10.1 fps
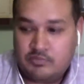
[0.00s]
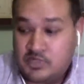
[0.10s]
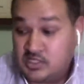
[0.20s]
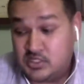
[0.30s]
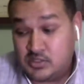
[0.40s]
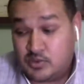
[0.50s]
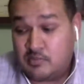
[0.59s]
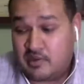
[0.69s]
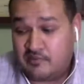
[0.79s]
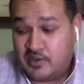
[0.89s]
This is one of
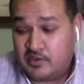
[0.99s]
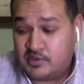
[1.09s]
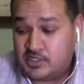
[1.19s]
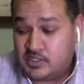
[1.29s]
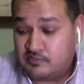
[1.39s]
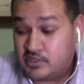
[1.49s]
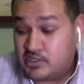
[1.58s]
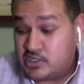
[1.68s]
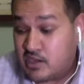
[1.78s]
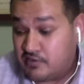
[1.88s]
my favorites,
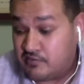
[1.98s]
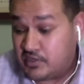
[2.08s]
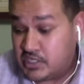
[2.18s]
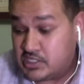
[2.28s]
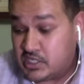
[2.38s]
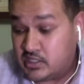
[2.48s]
vintage after vintage.